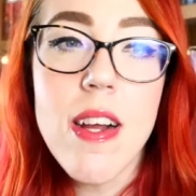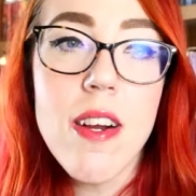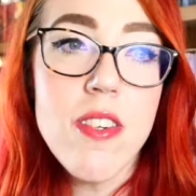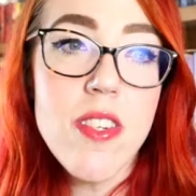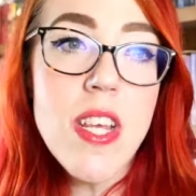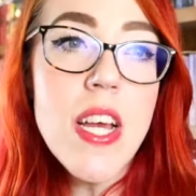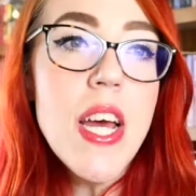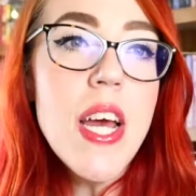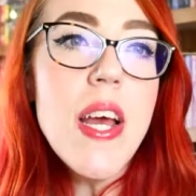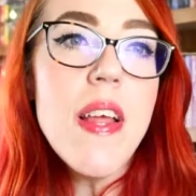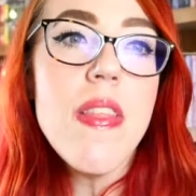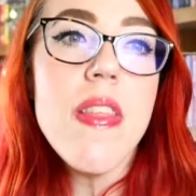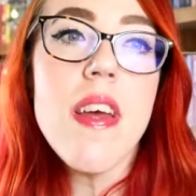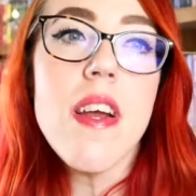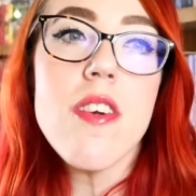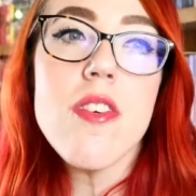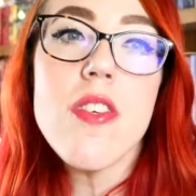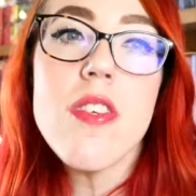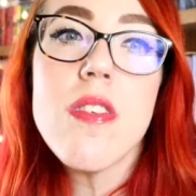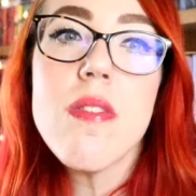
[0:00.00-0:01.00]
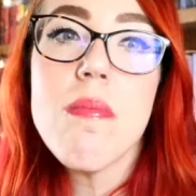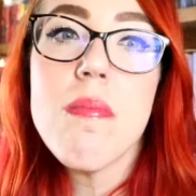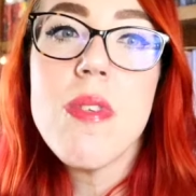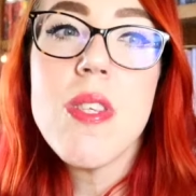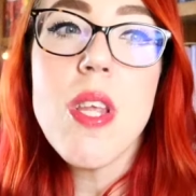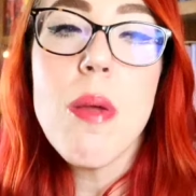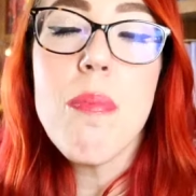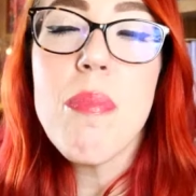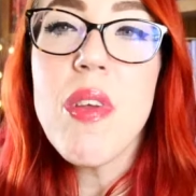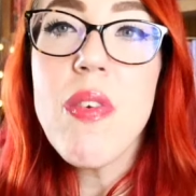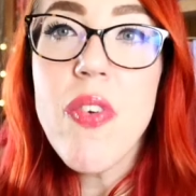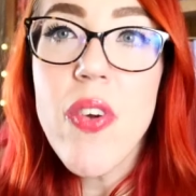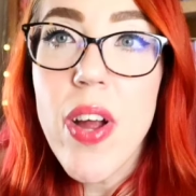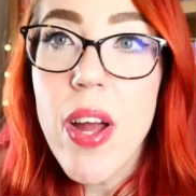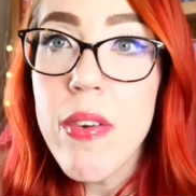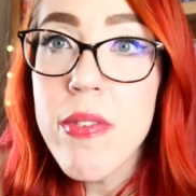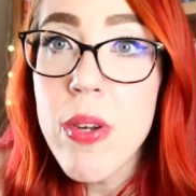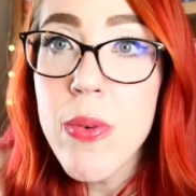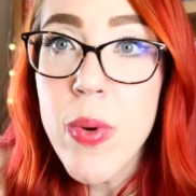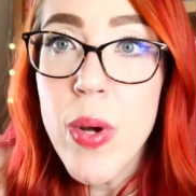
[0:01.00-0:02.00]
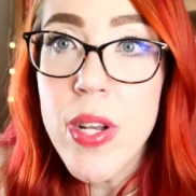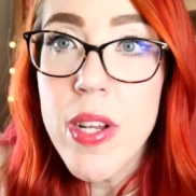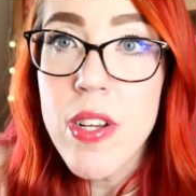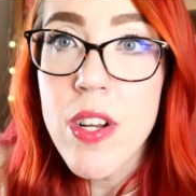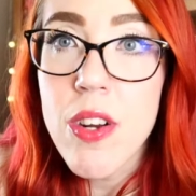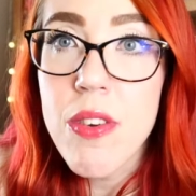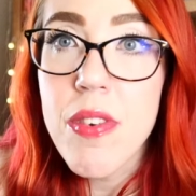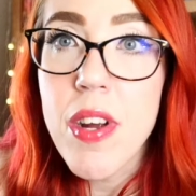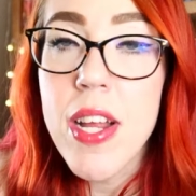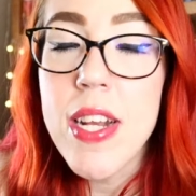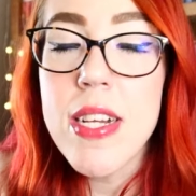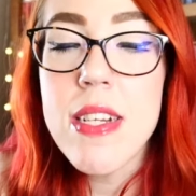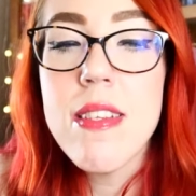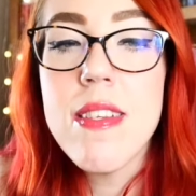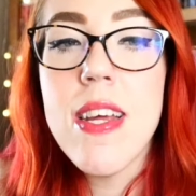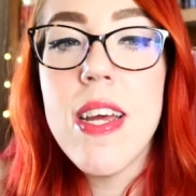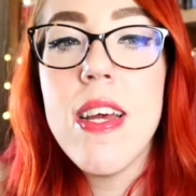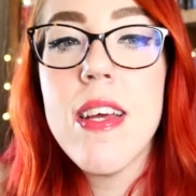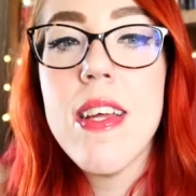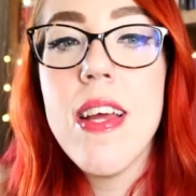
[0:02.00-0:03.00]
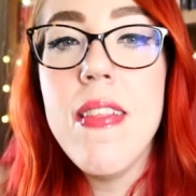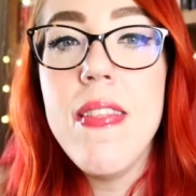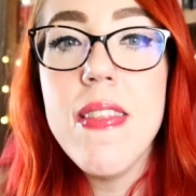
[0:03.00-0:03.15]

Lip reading: There's something for everyone in her writing style,